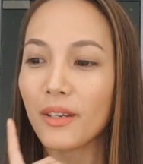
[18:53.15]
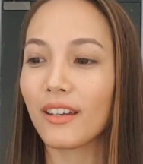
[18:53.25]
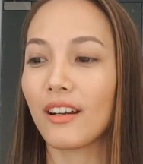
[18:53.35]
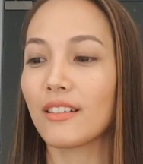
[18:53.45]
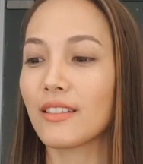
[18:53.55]

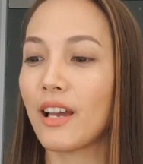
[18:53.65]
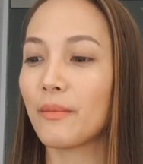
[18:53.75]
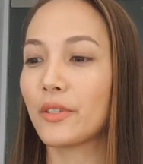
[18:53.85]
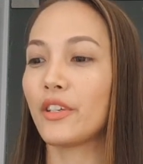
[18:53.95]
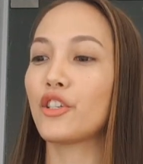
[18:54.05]
because
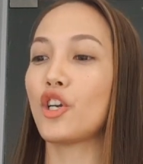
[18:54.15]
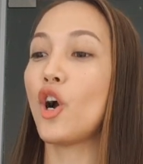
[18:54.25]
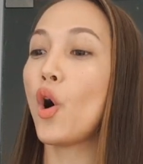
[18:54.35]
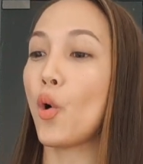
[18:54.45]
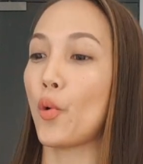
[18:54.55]
I'm such
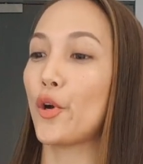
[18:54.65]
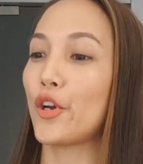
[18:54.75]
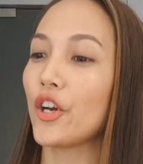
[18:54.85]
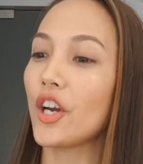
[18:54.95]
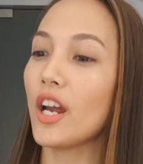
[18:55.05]
a
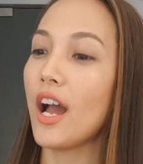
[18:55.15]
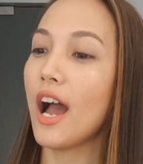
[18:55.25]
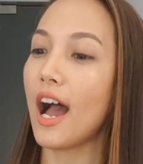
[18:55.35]
hoarder.